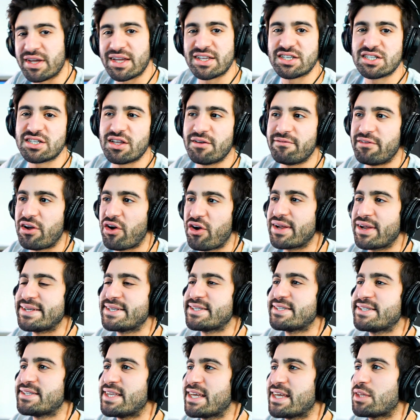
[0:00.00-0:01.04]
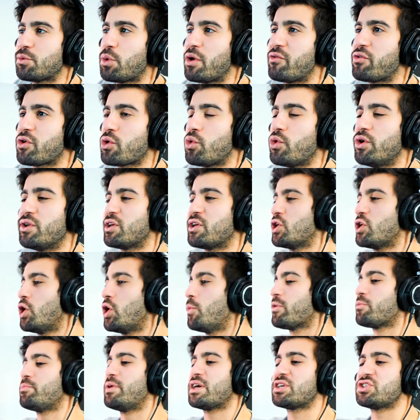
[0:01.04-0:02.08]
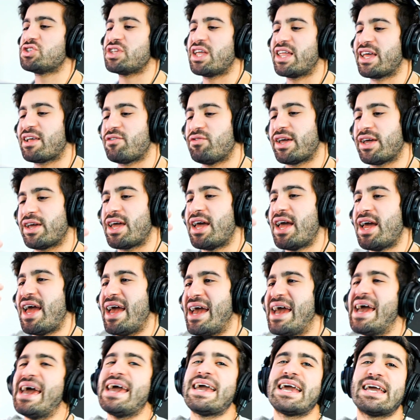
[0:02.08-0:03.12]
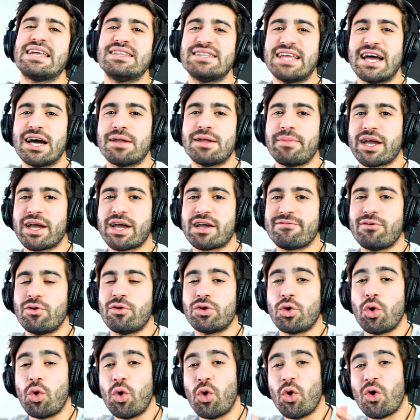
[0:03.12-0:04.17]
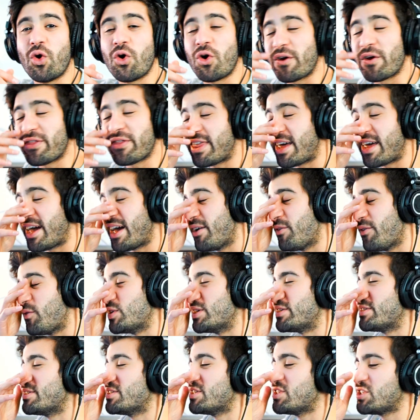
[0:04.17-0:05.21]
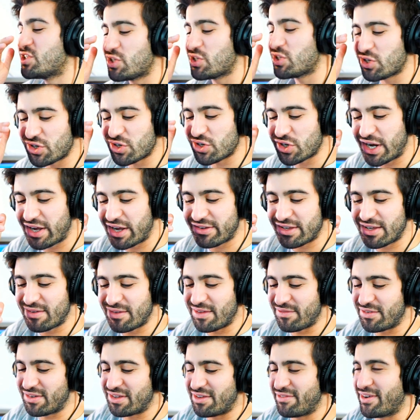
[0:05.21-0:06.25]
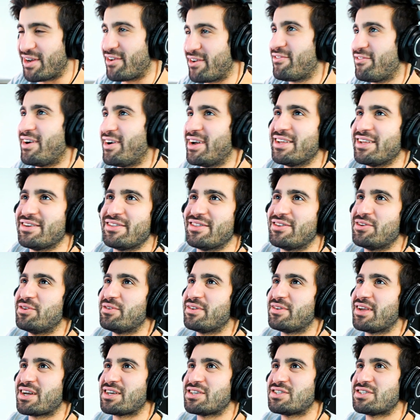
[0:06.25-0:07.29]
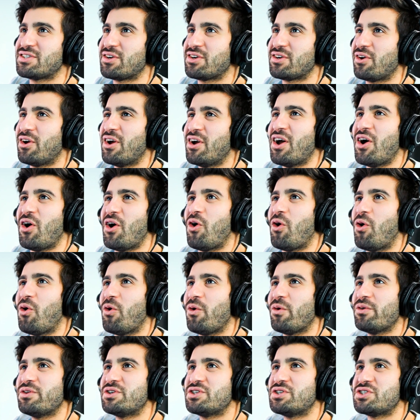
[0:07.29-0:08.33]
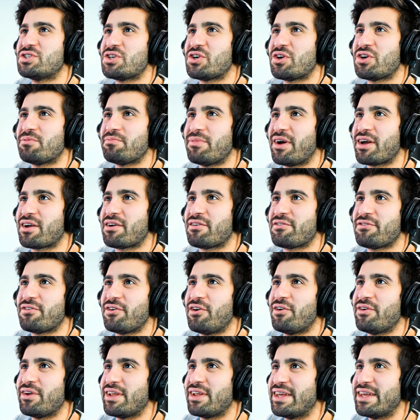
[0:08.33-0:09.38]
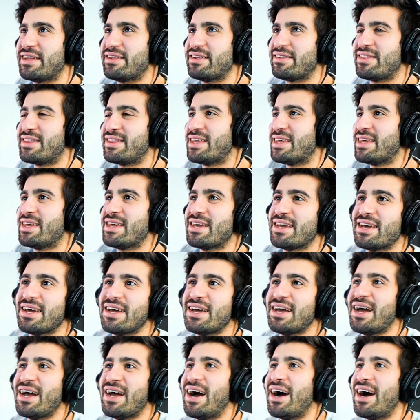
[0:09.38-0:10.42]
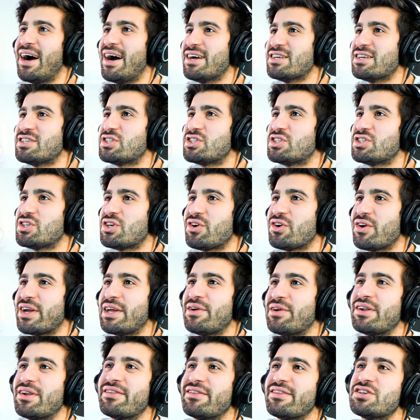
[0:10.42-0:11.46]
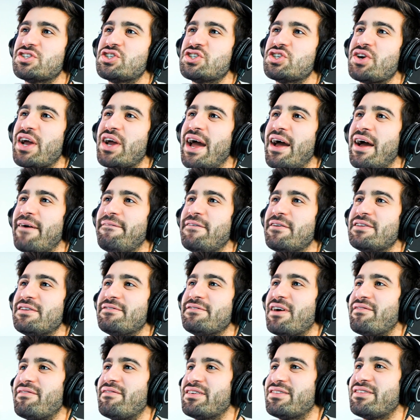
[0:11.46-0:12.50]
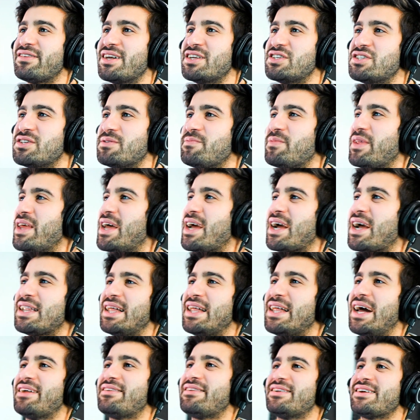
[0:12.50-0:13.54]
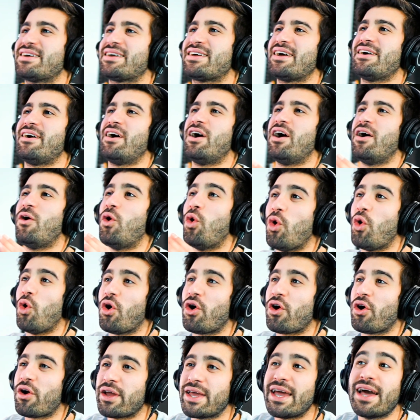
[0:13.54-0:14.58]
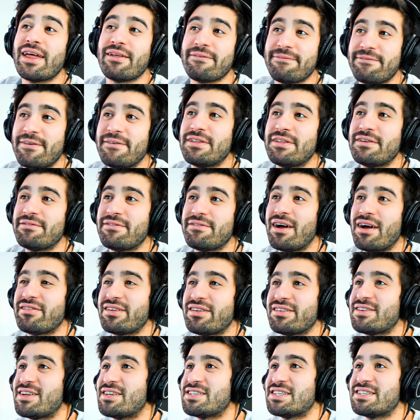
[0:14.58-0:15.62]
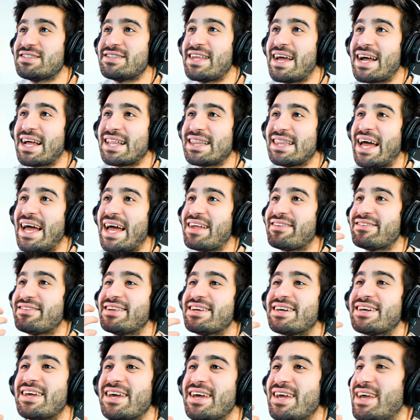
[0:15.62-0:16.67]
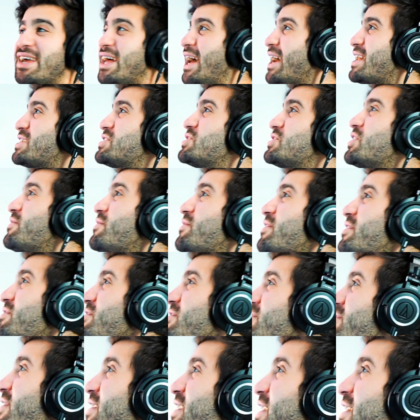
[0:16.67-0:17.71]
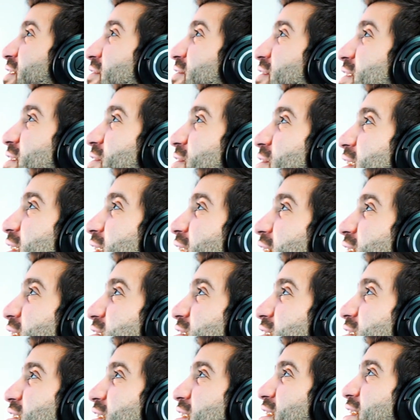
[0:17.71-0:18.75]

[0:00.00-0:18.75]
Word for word: It's just a very distinct way of recording. You can almost picture that like like hanging down microphone, or that it's a Shure SM. Let me see if I can find it in two seconds. Sure, old Shure microphone is the uh, Shure. Here it is, the Shure 55SH classic, uh, or yeah, 55SH is that classic. I can show you on my screen right now, really quick, actually.